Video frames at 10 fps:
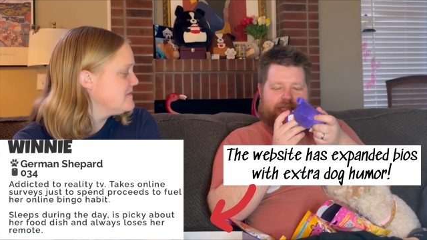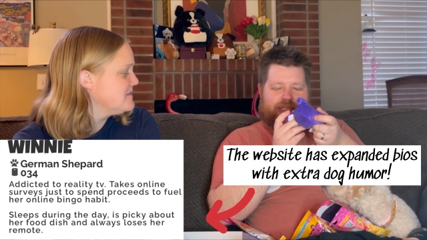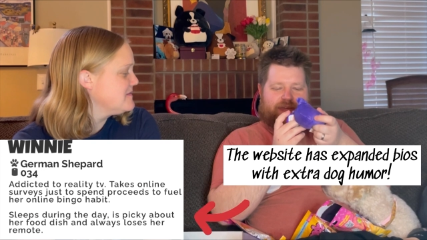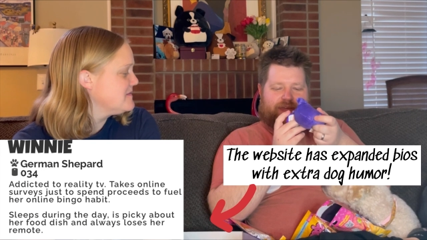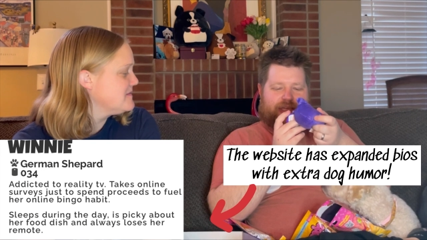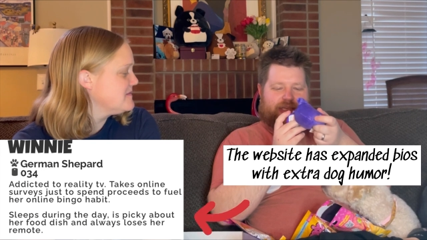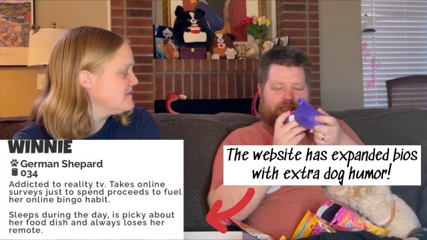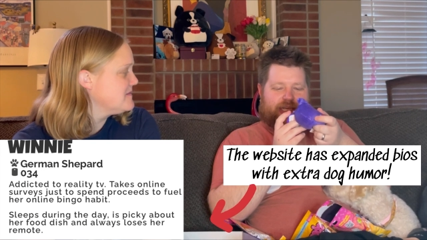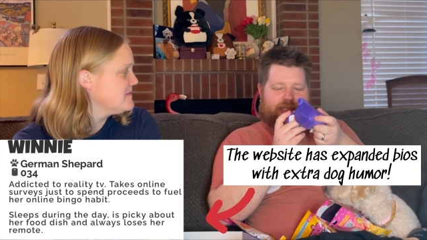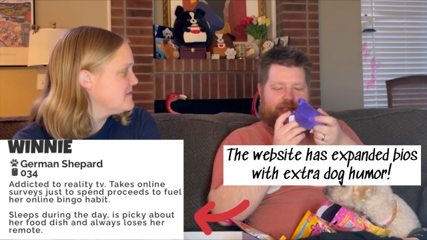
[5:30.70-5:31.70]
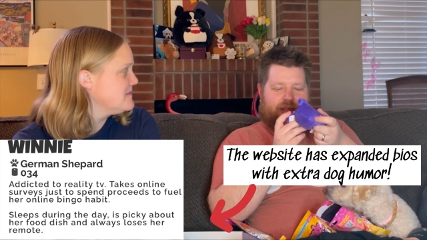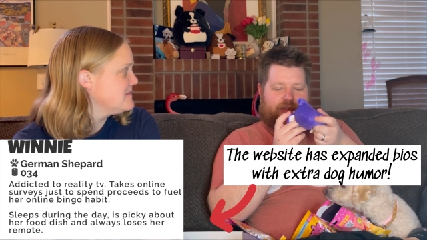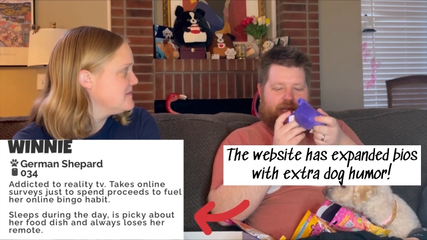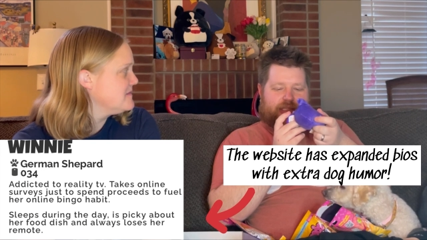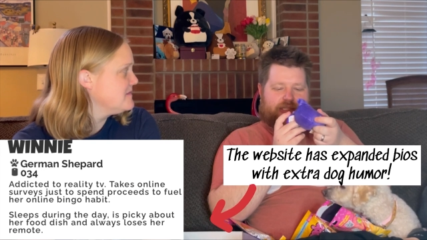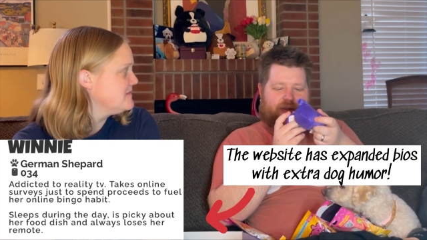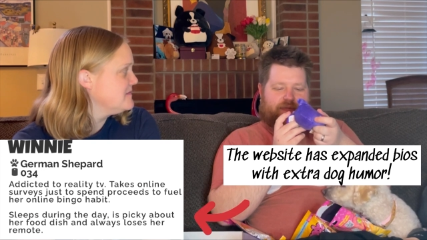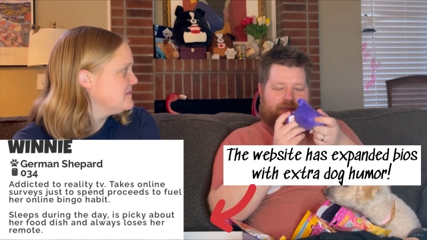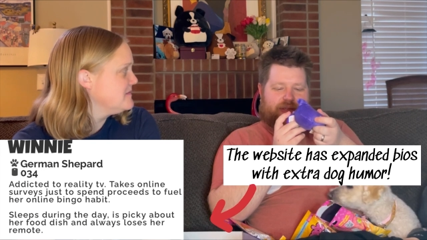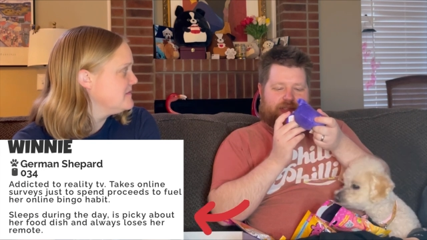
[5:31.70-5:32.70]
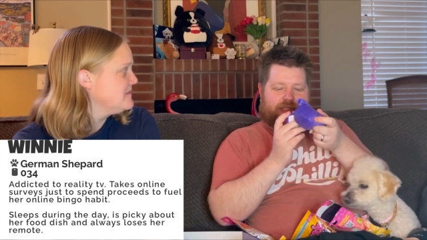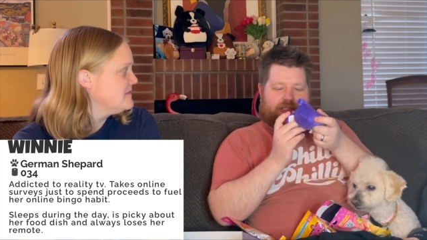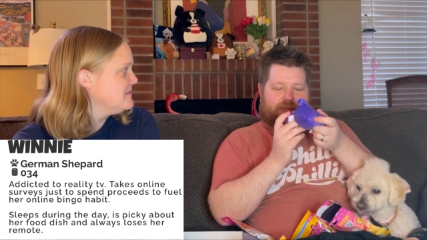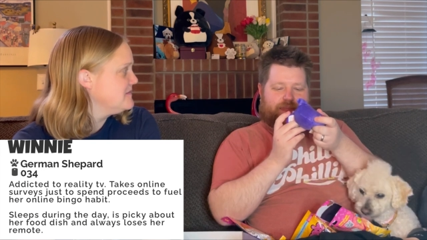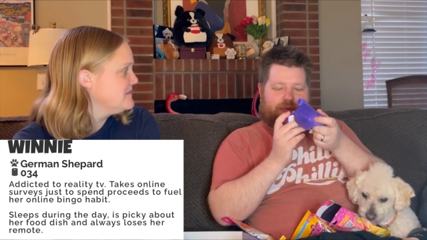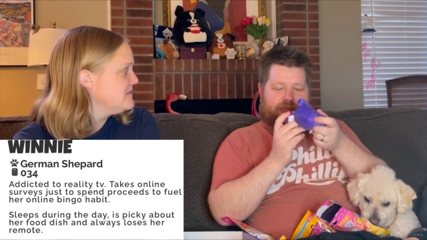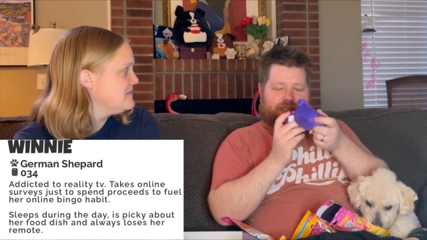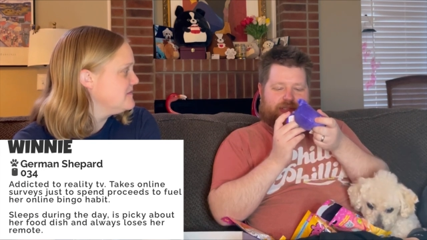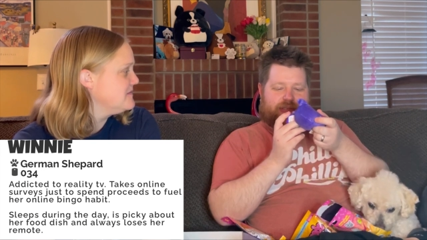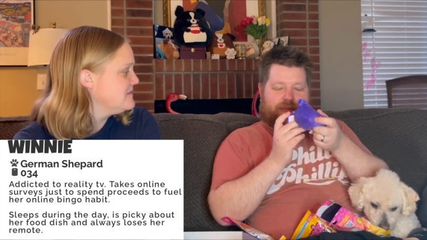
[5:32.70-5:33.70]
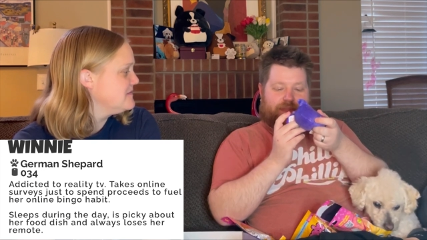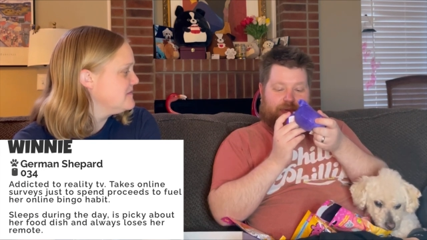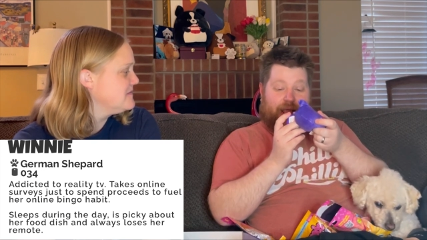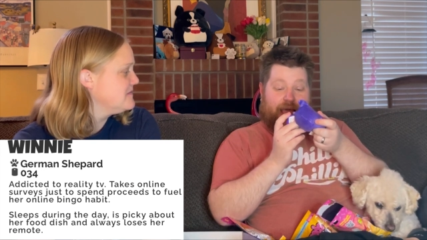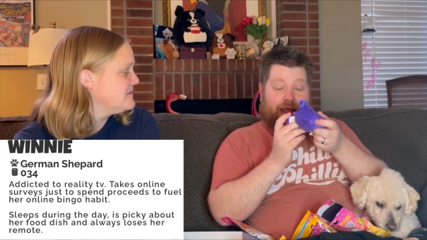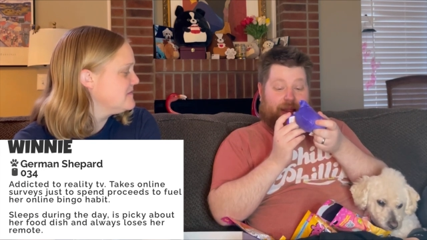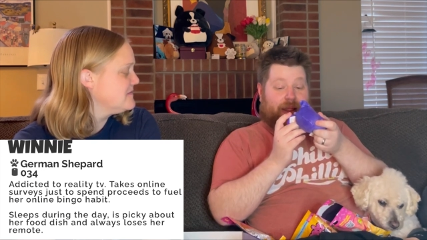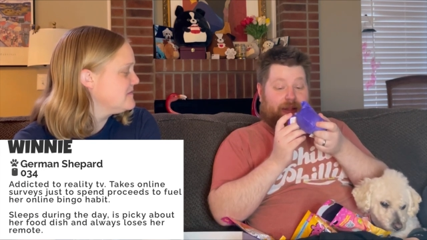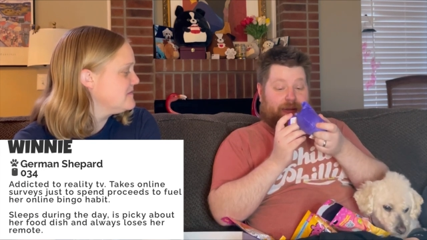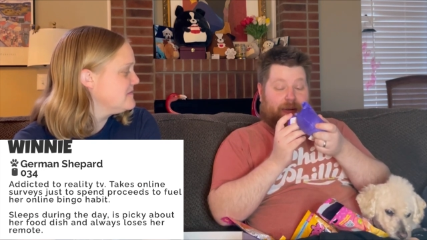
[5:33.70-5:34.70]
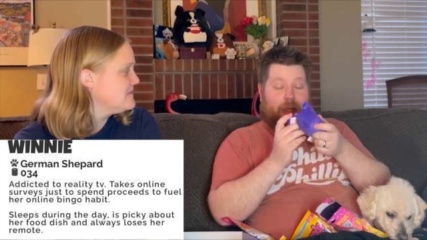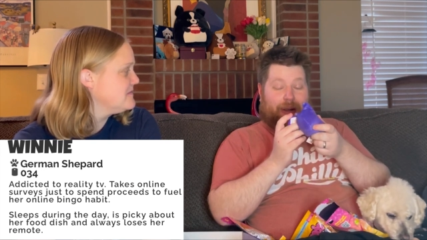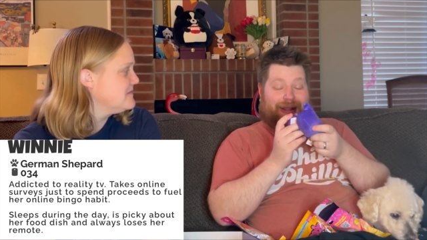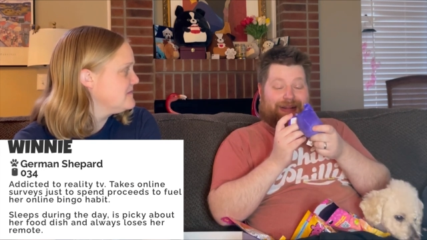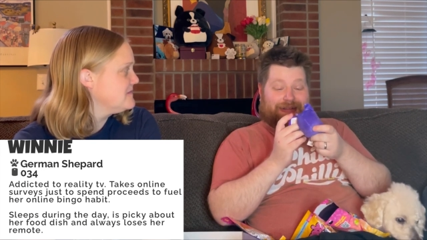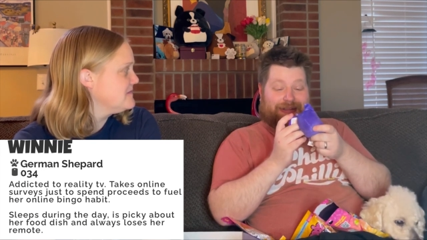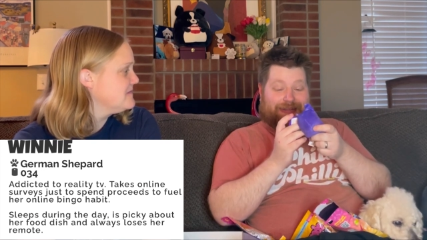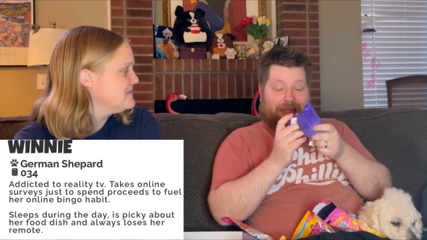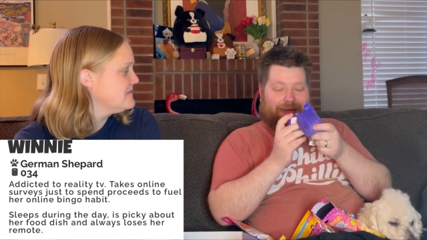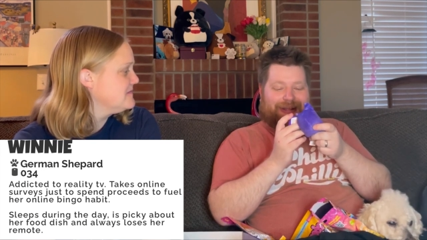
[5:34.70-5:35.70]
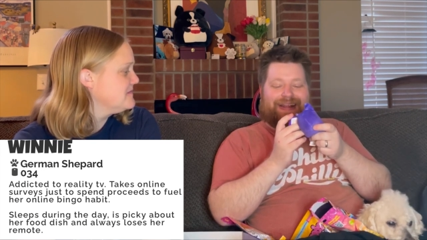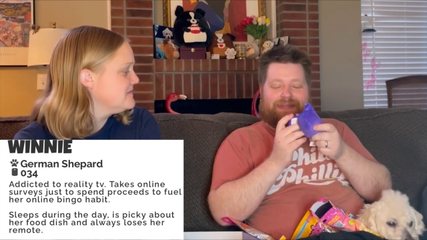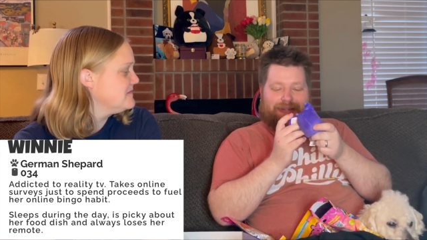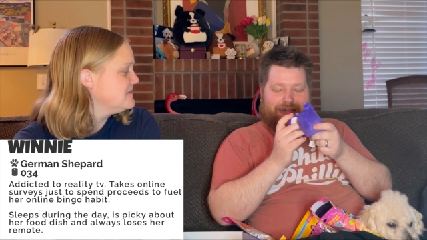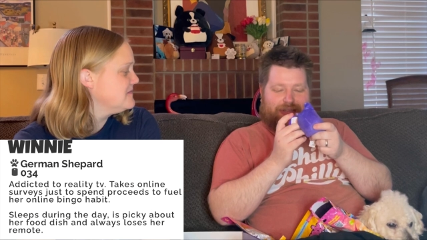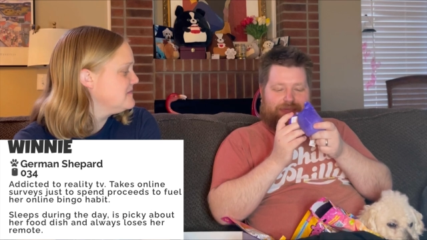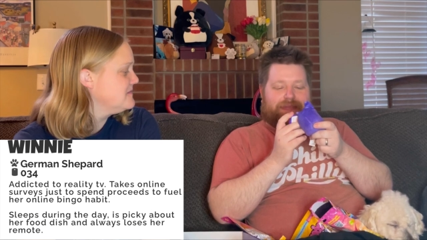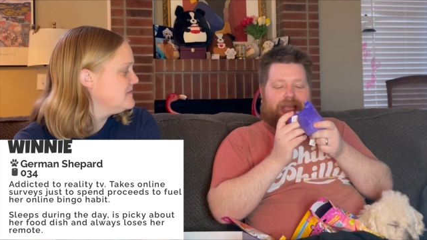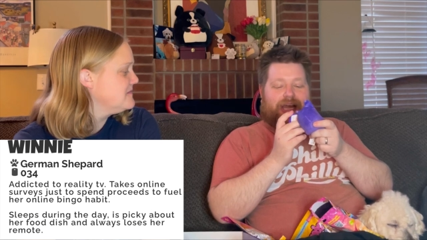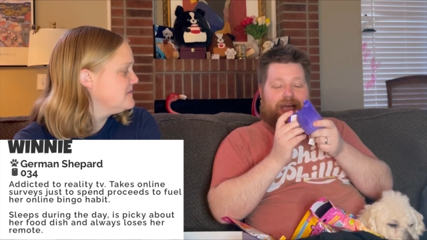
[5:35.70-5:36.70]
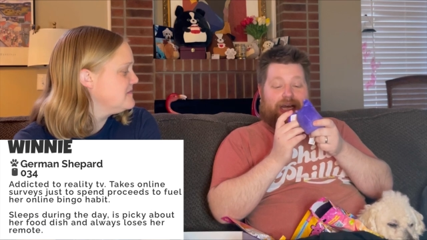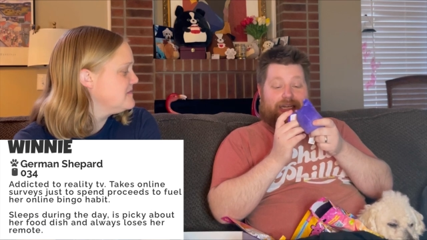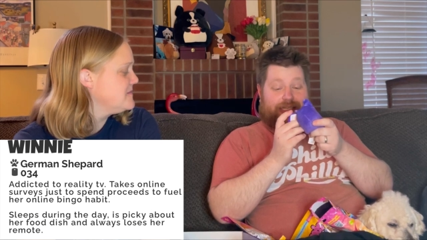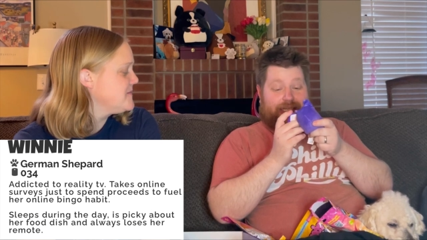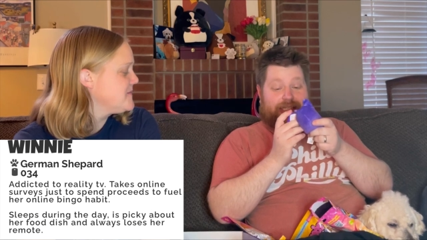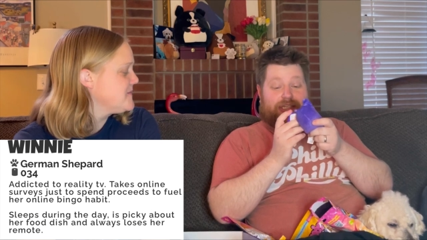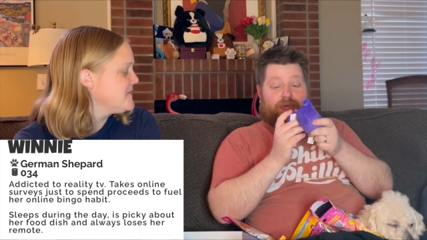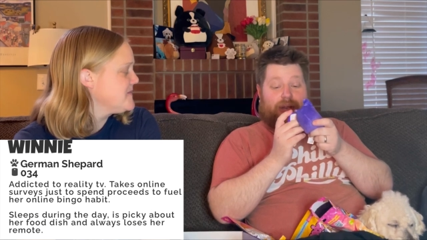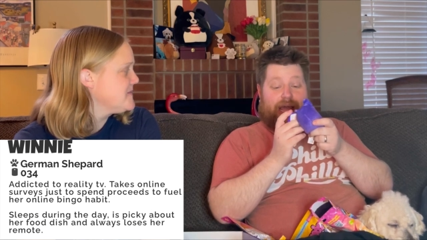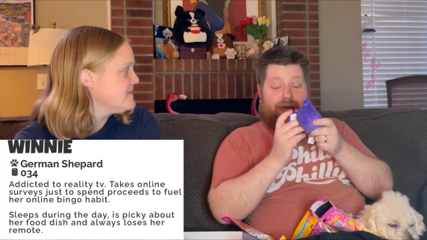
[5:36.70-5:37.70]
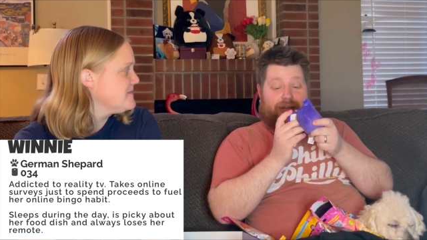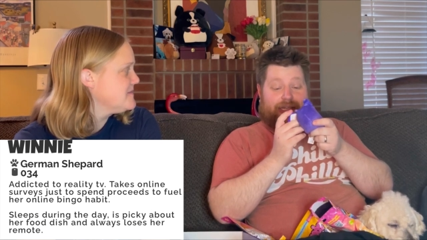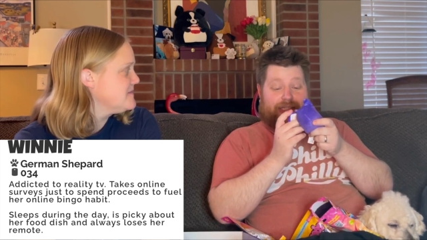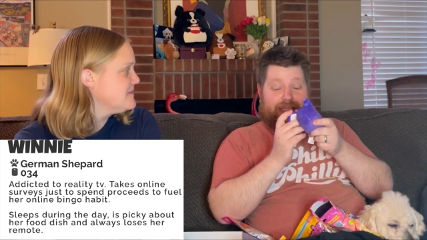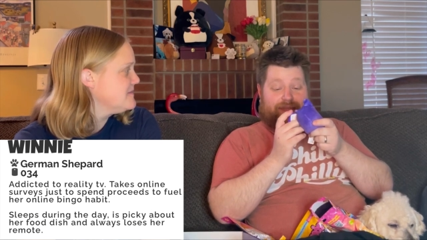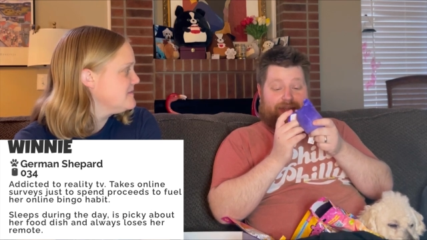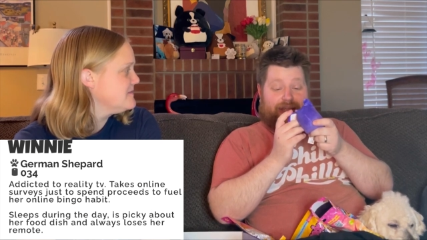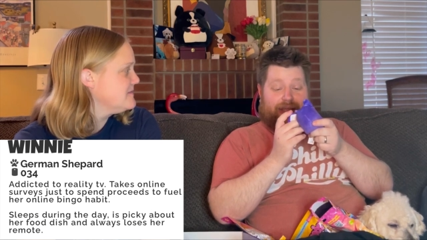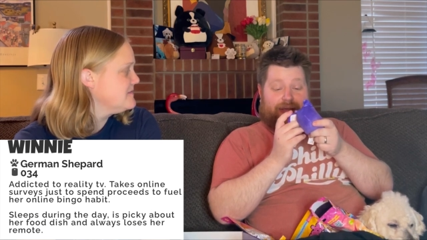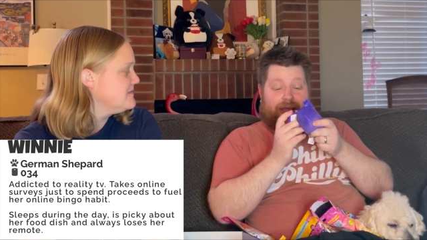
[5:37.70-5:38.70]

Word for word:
Speaker 1: TV. Takes online surveys just to yeah, eh, addicted to reality TV.